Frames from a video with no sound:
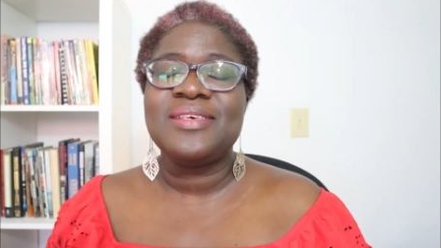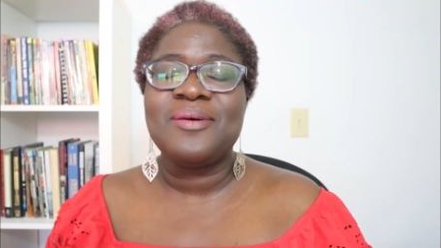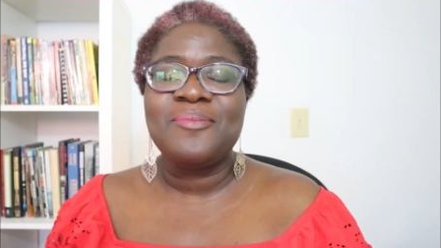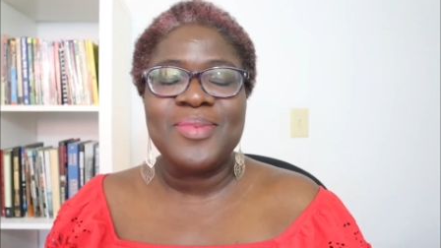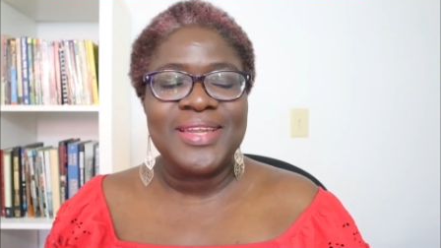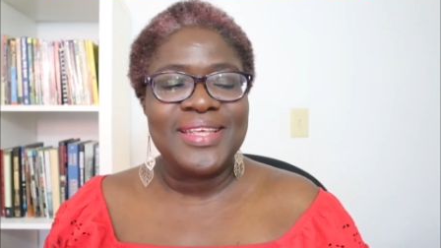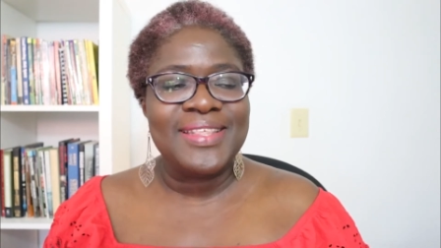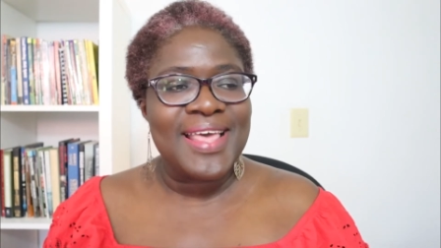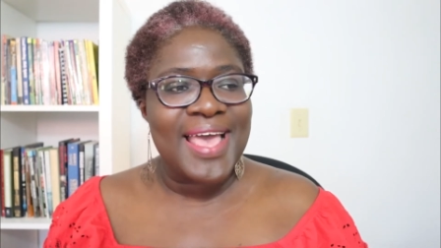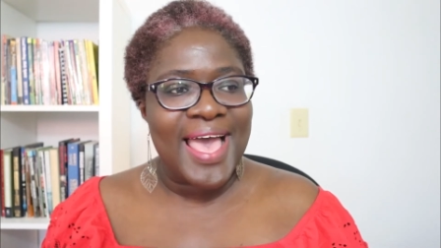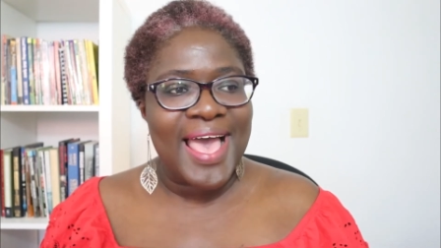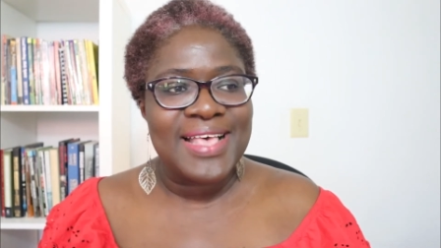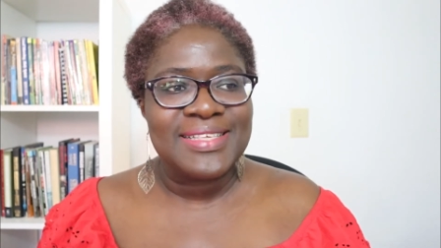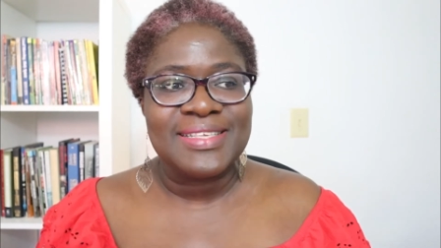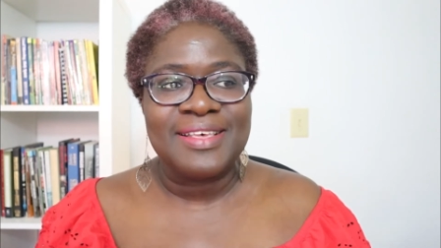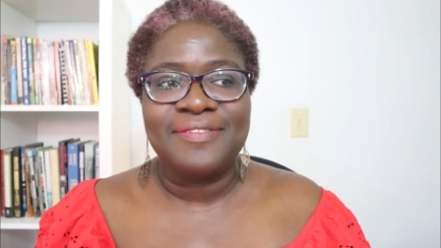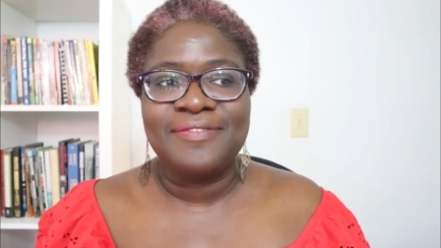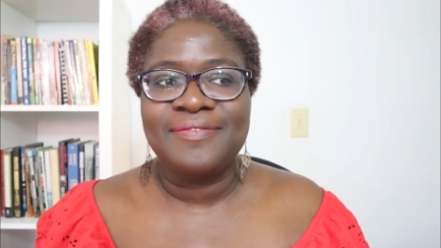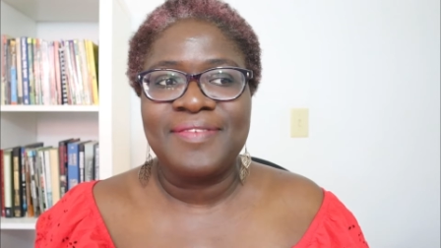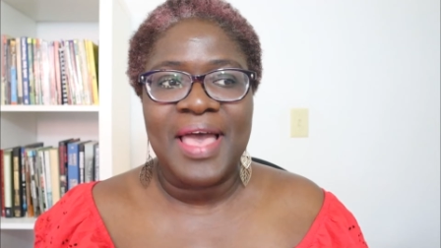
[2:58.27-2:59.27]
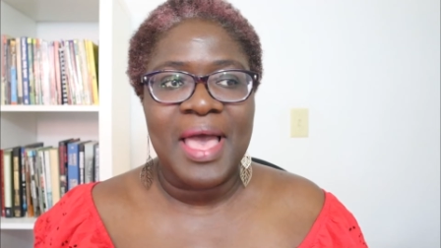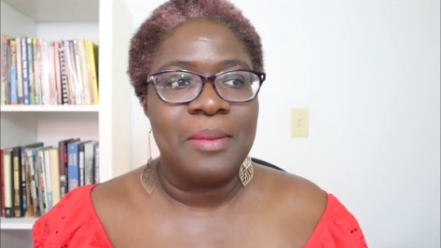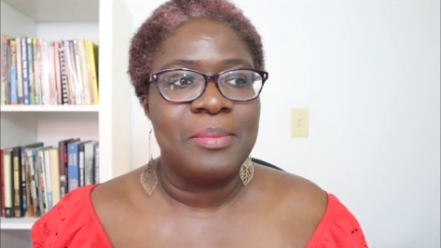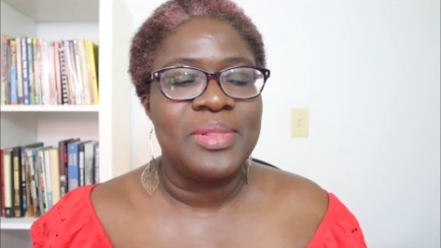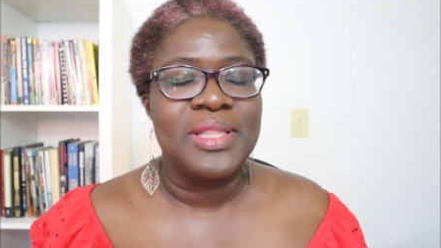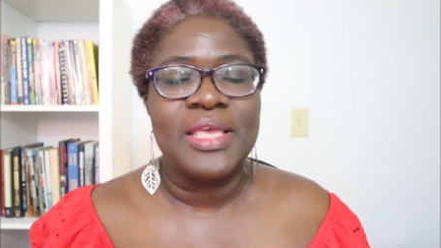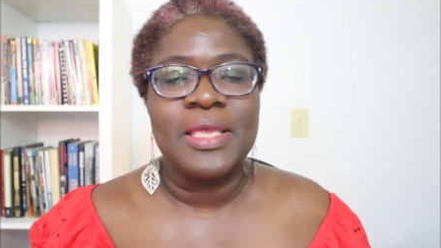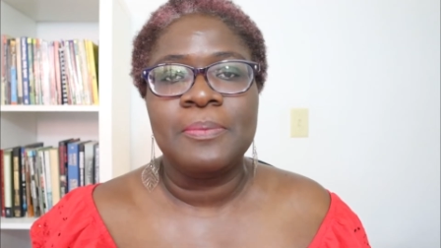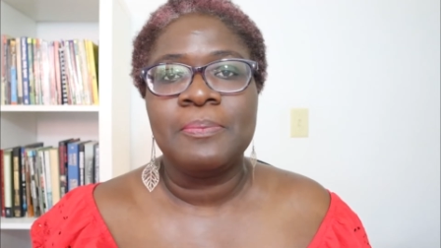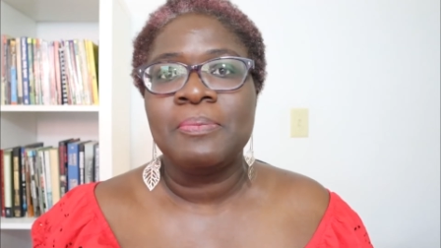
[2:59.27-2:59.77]
Somebody that has a
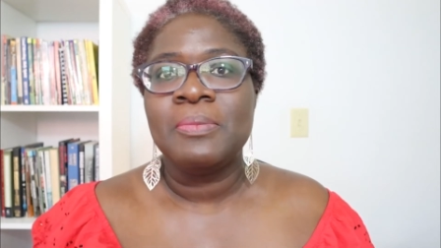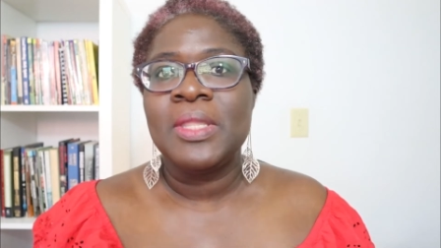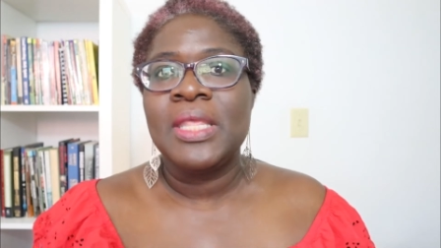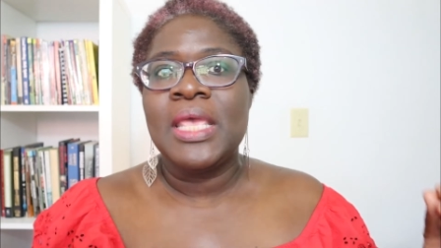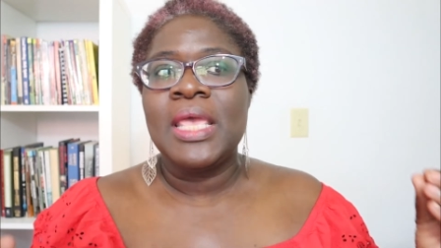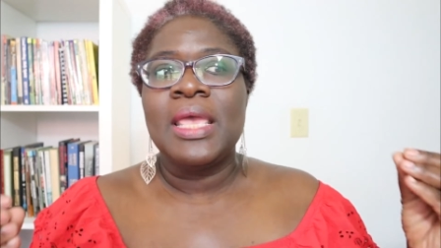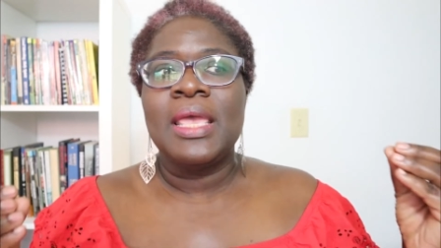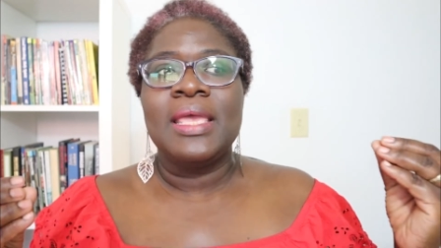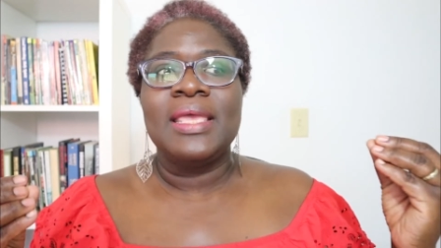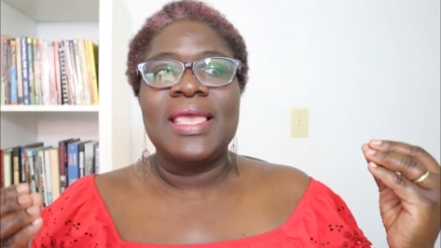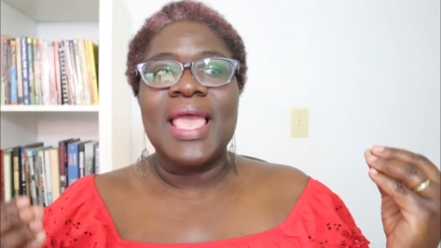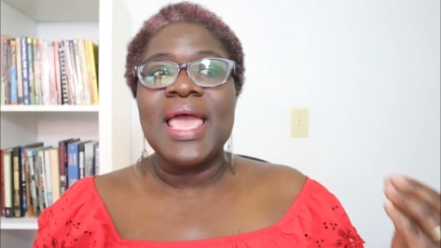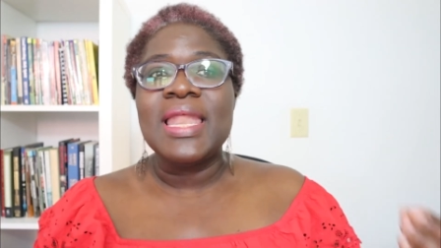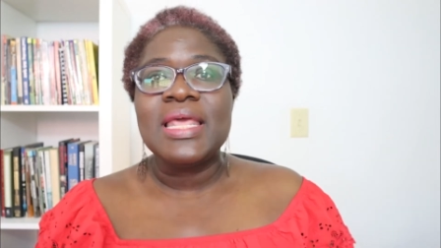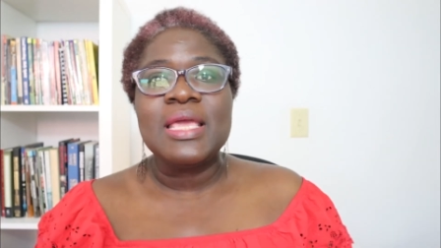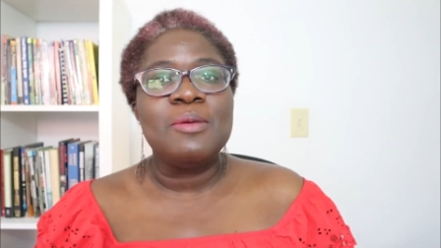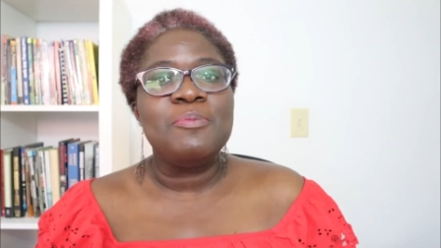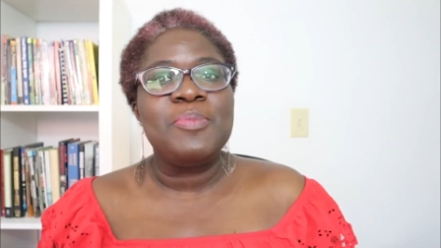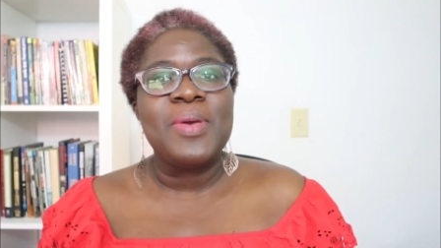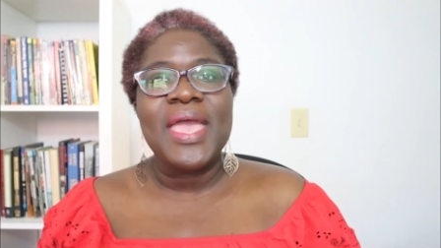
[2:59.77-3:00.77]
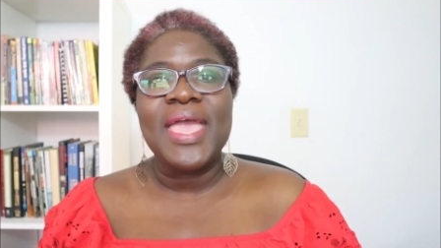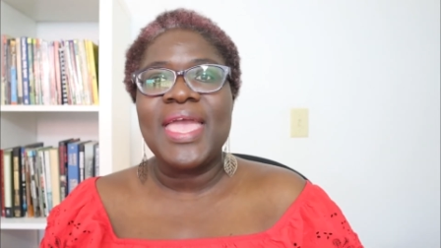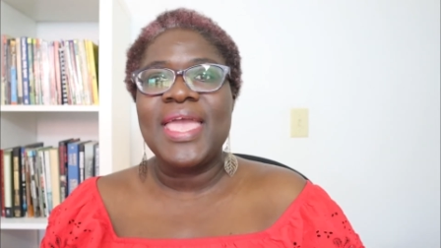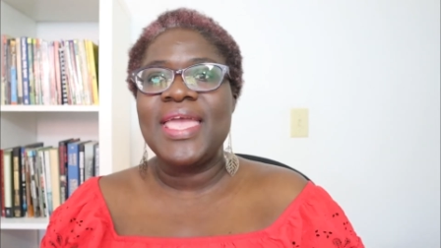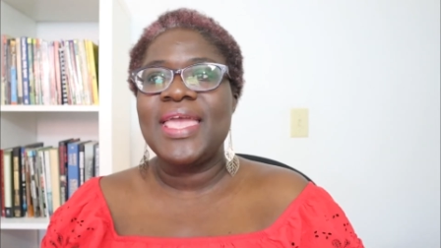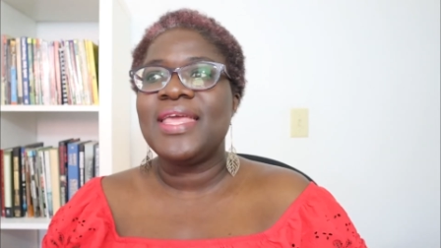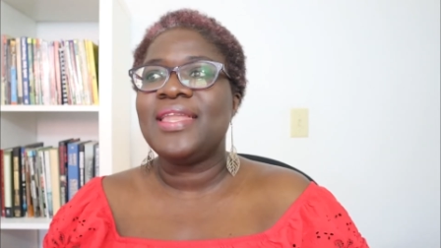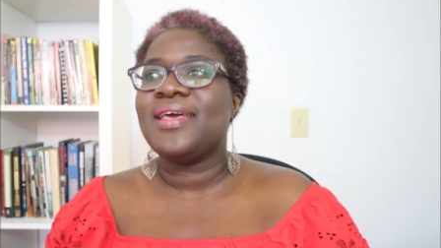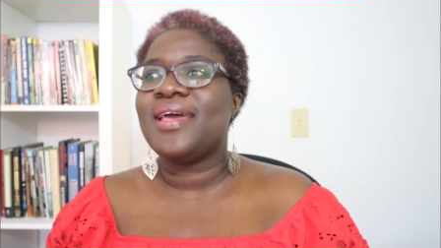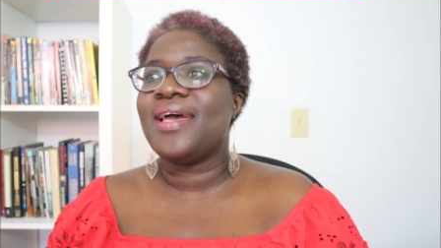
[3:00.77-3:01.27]
family, getting
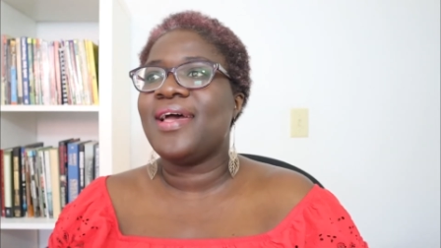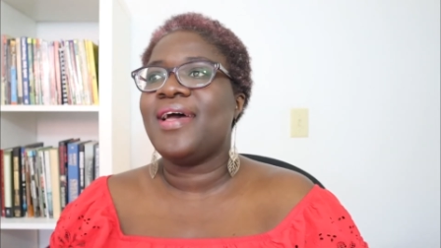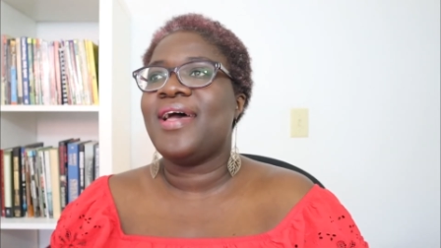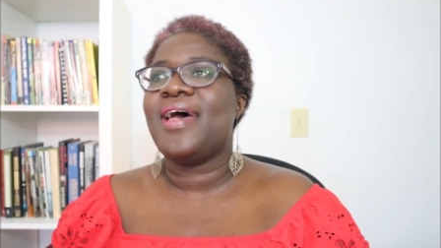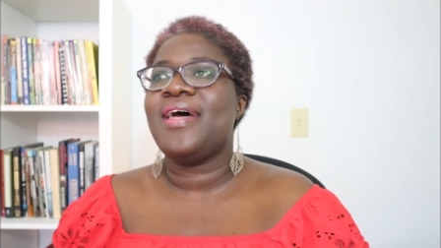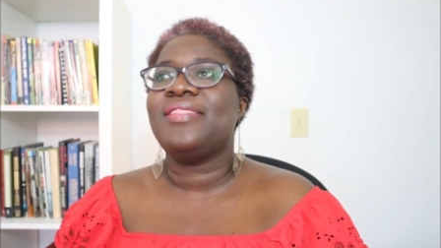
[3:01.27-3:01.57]
paid